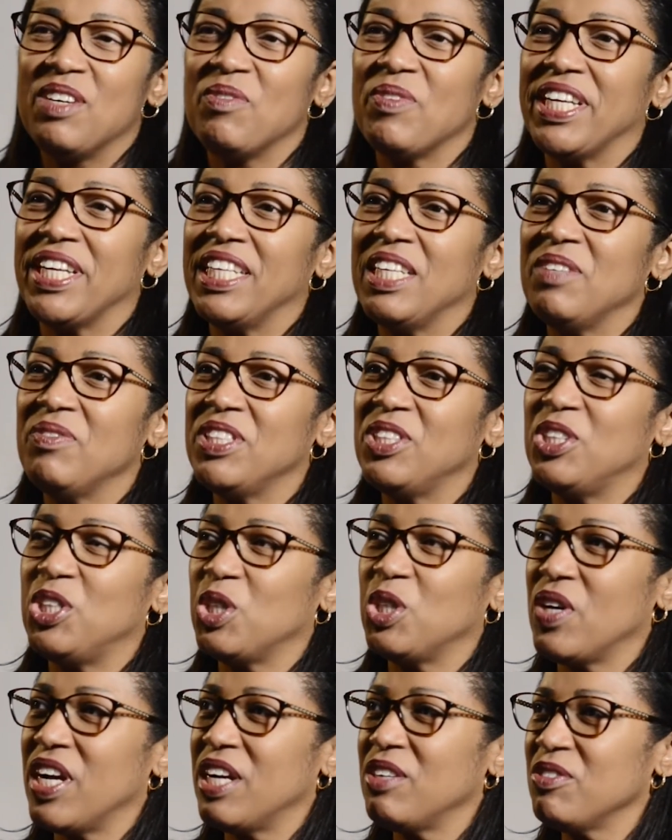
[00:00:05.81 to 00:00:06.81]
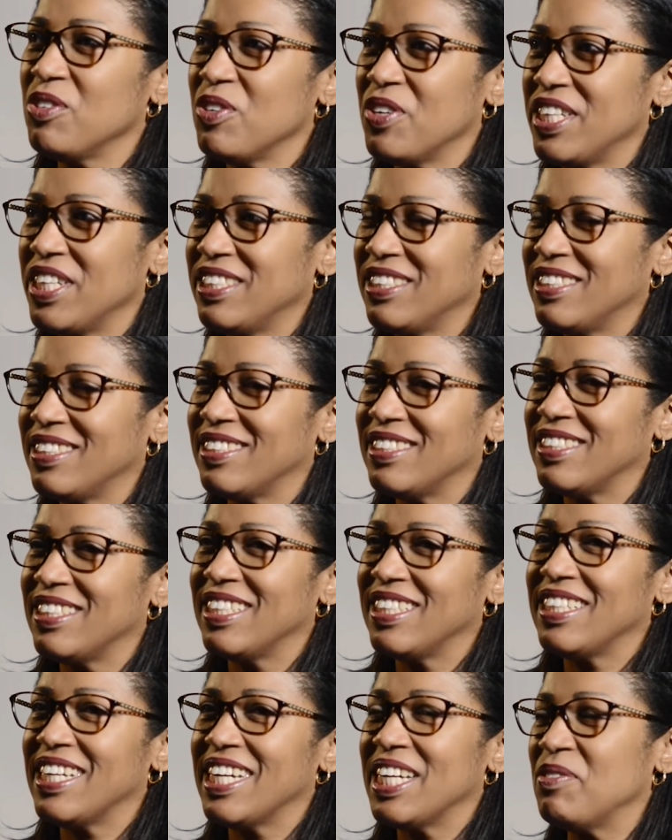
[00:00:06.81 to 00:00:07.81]
My name is Joanne Roett,
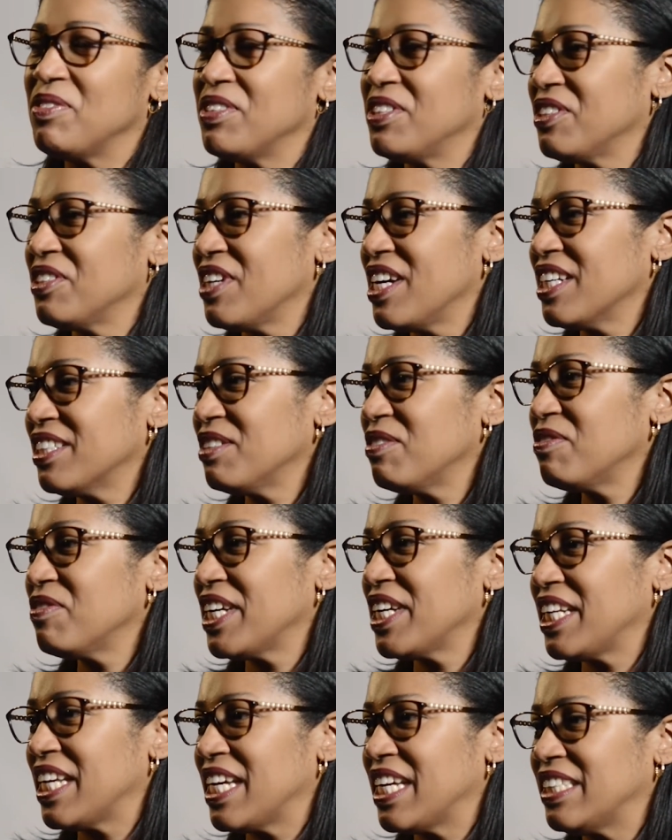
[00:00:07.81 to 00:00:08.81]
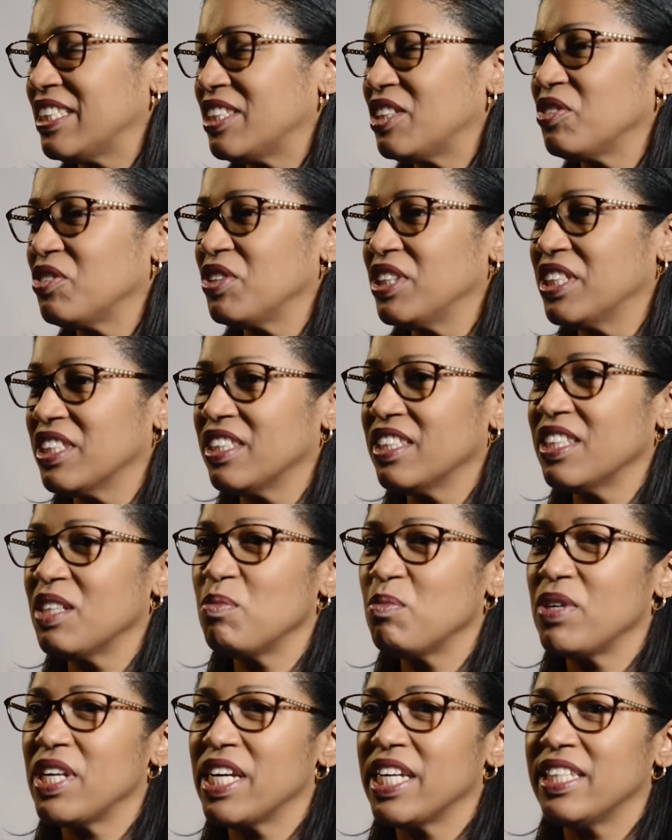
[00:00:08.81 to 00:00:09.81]
and I am the Director of Finance, Risk and
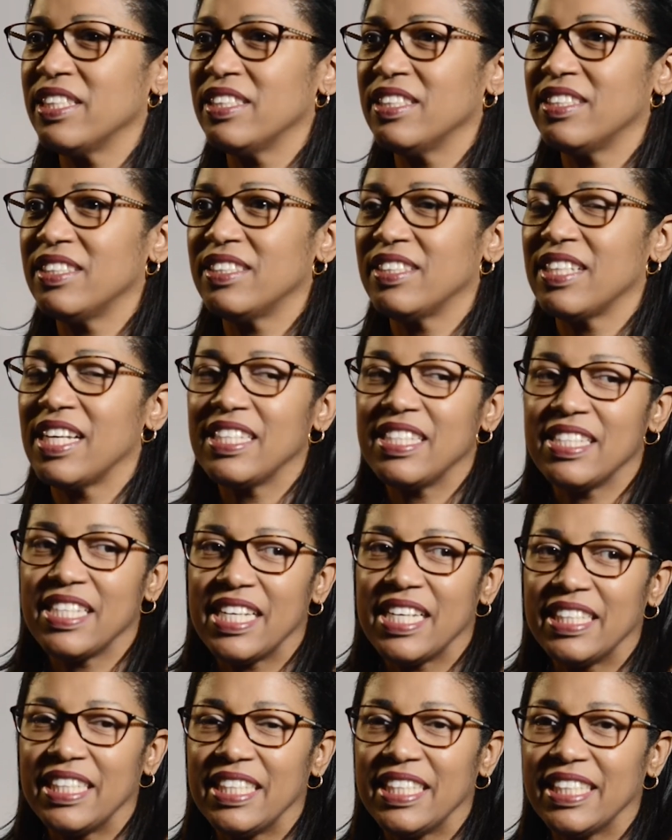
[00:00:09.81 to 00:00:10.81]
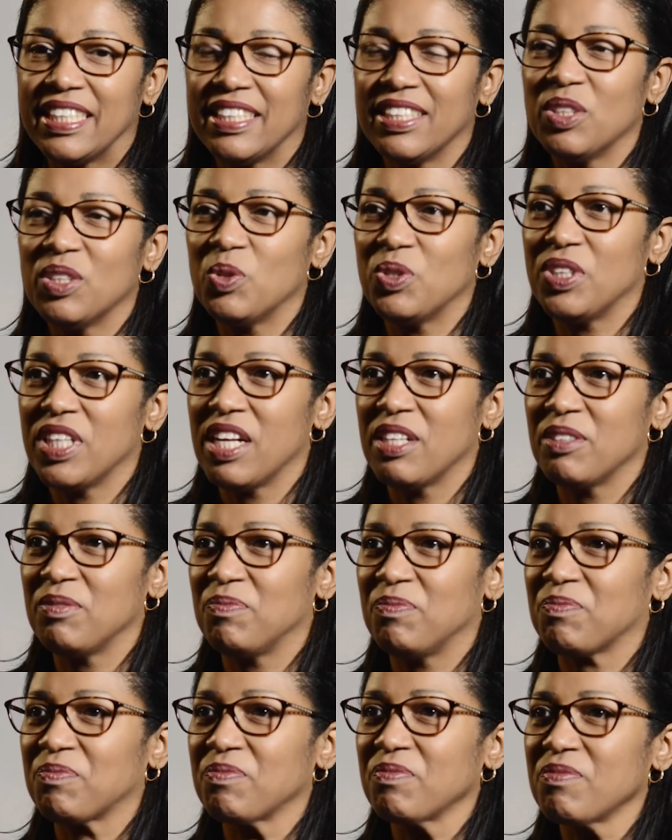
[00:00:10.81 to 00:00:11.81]
Compliance at Sandy Lane Hotel.
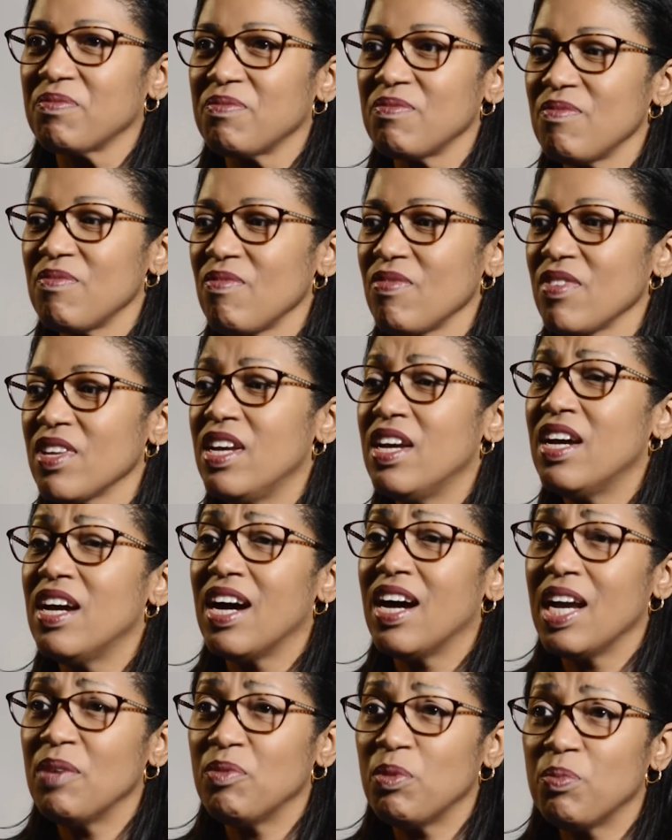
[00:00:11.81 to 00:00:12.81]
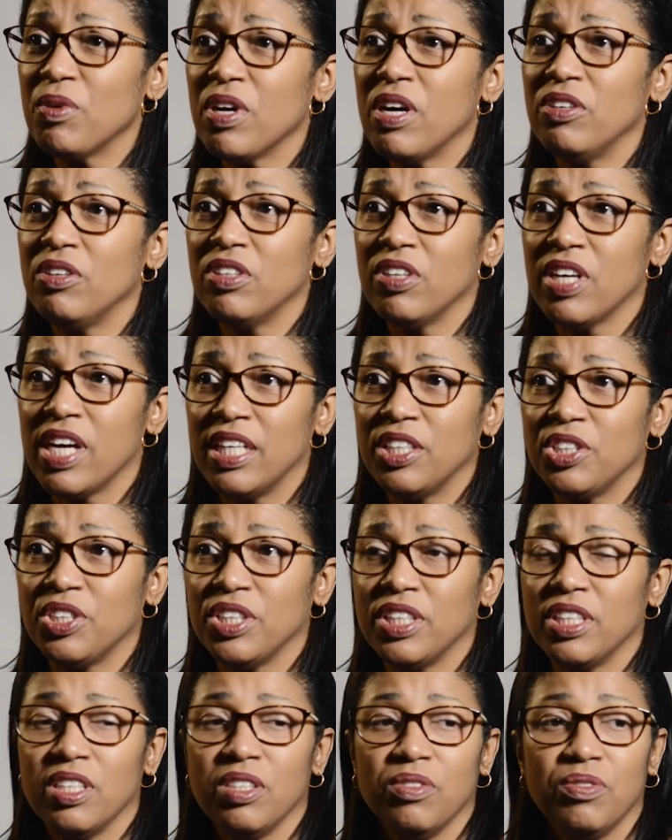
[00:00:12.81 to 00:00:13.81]
I'm a proud
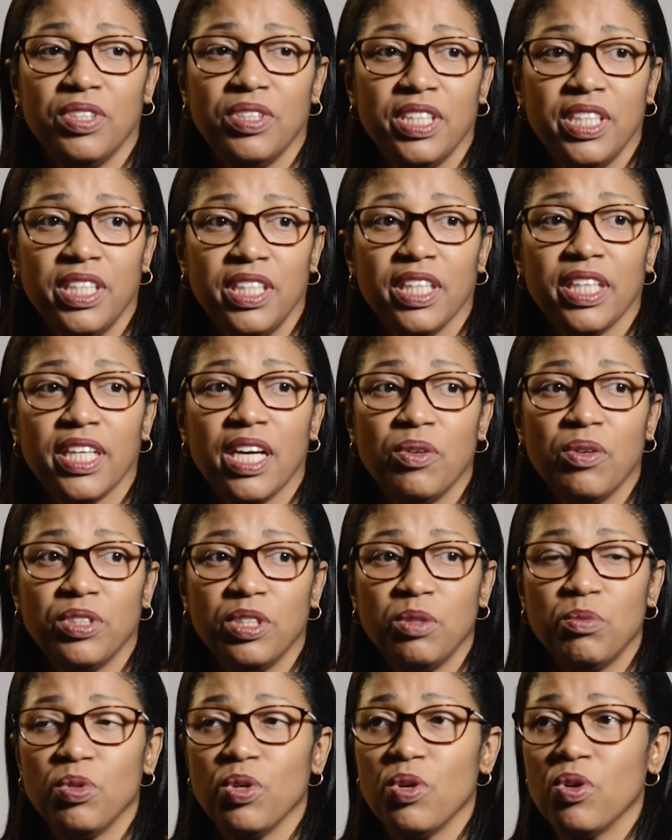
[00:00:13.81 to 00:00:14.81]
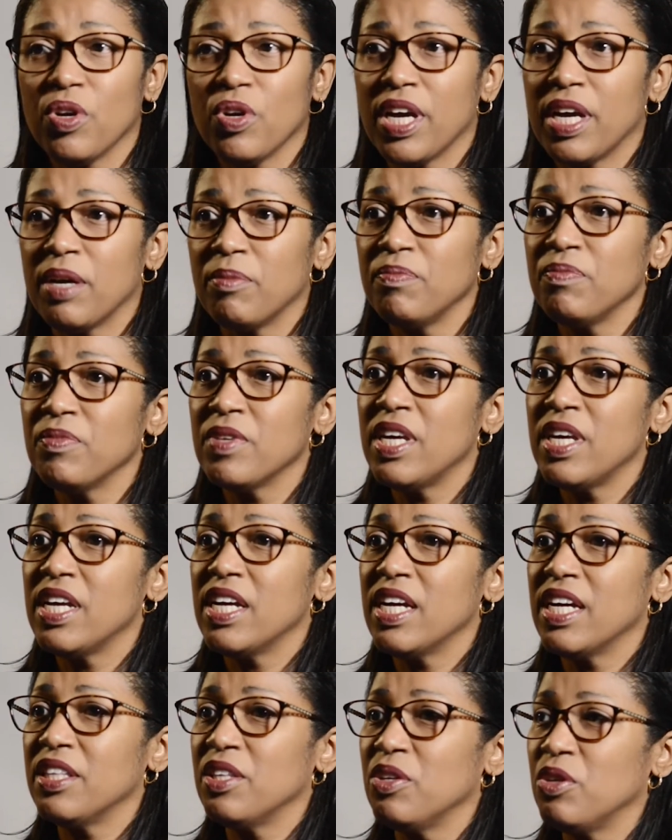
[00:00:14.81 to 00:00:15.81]
graduate of the accounting
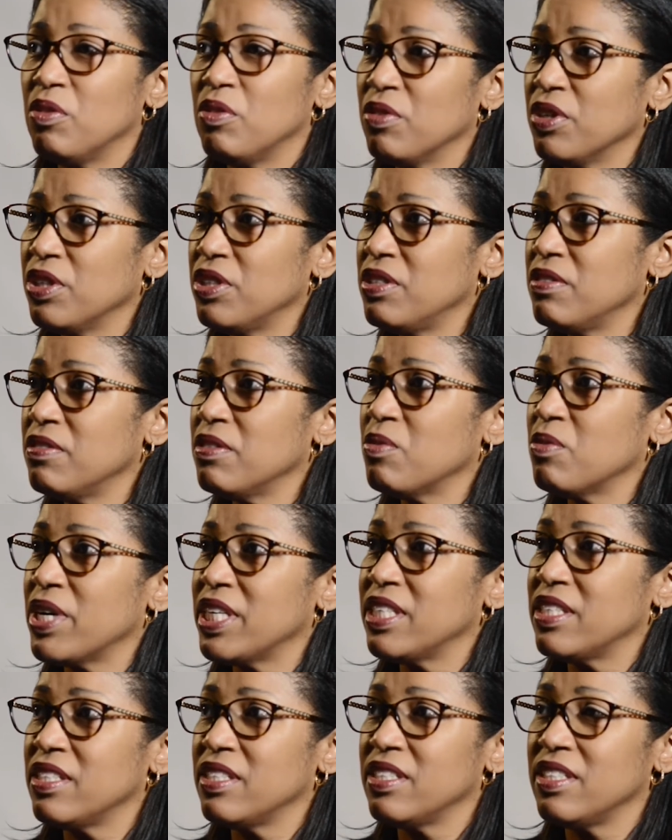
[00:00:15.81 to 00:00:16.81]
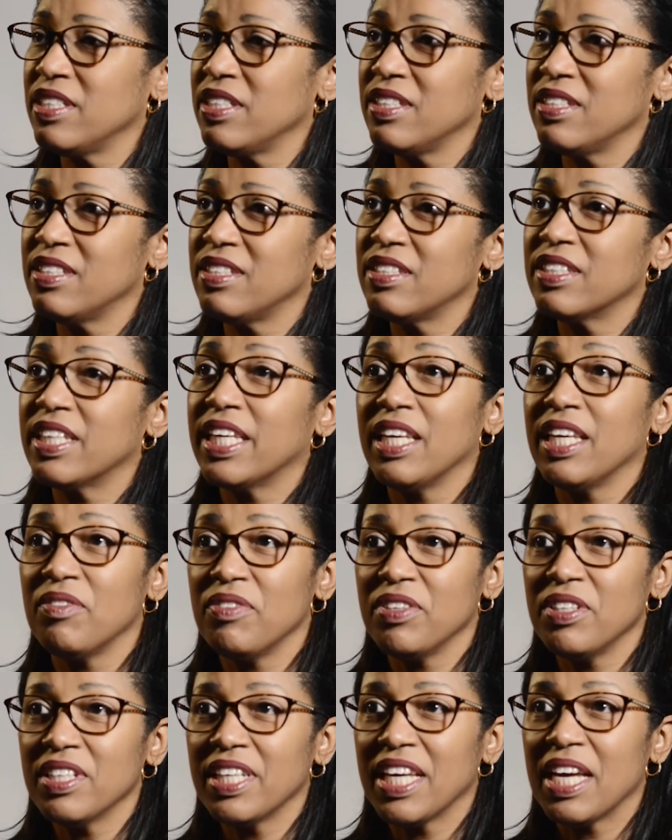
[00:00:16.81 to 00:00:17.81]
program at the University of the West Indies, Cape
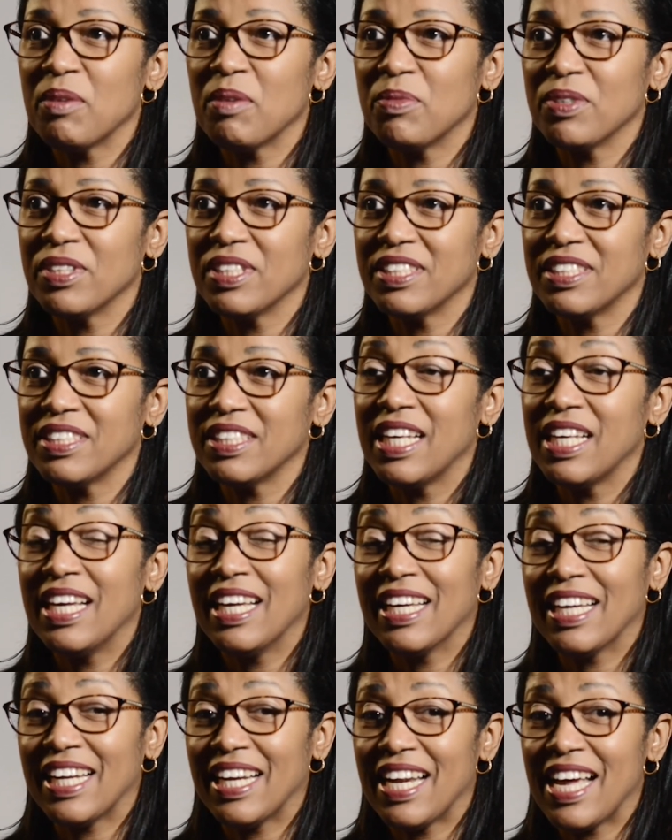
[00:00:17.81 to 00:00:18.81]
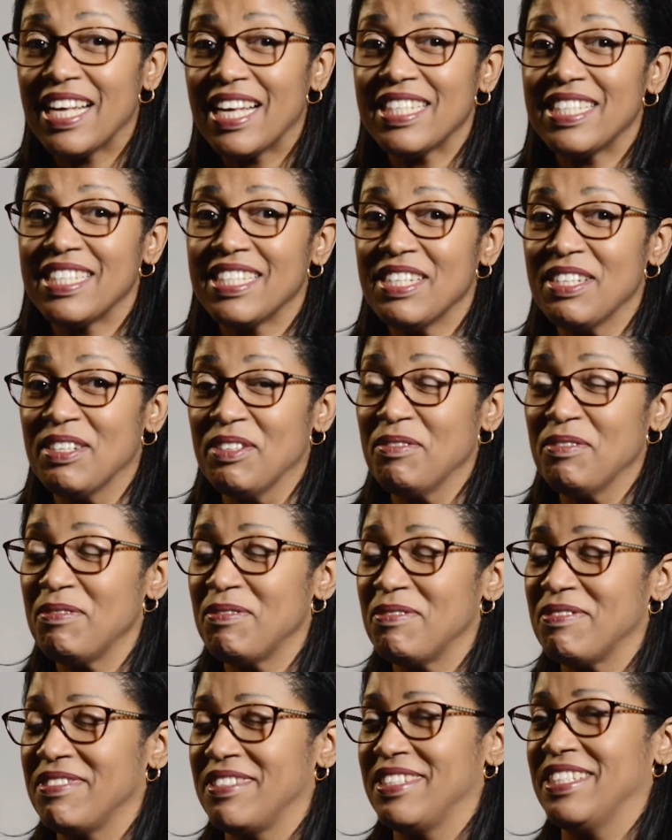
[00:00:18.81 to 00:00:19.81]
Hill campus, class of
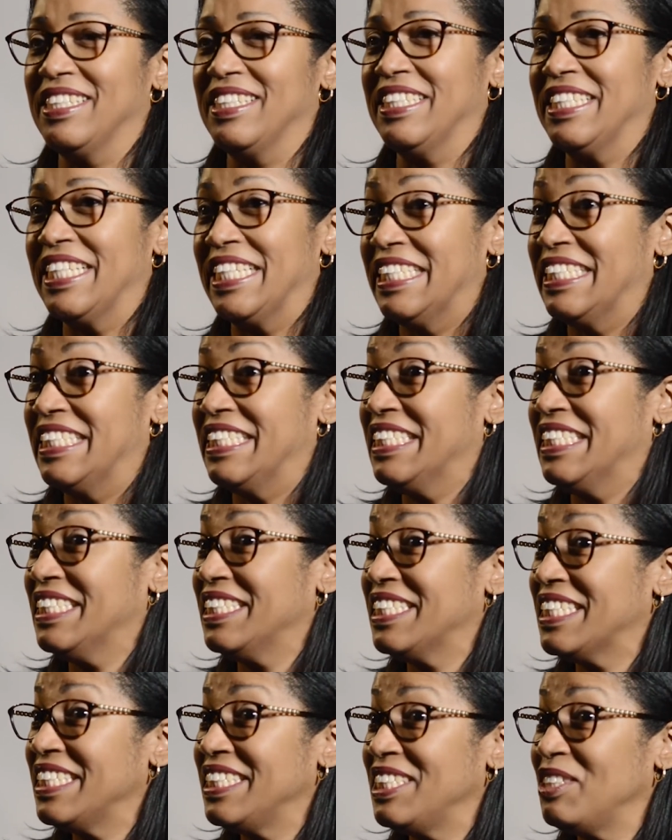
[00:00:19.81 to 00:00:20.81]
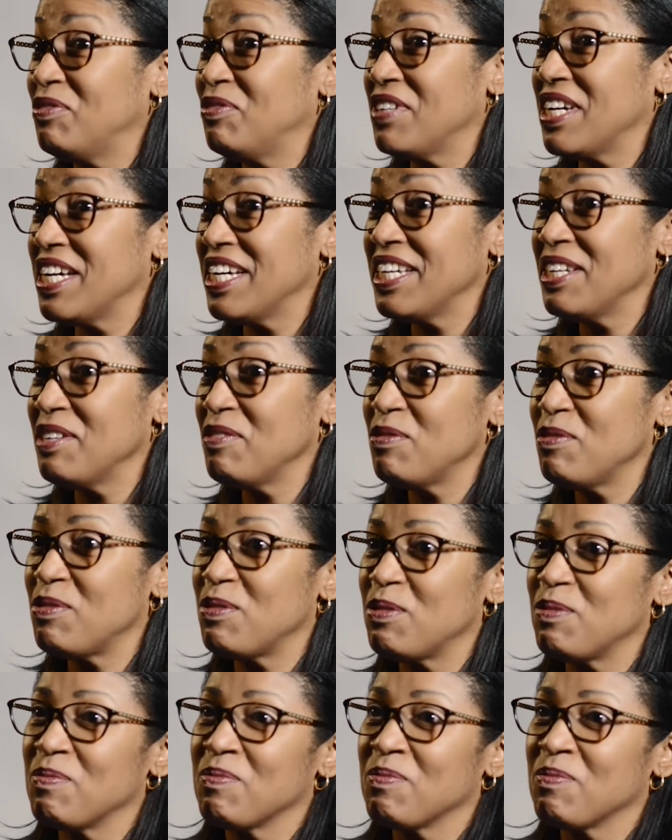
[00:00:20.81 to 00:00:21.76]
1995.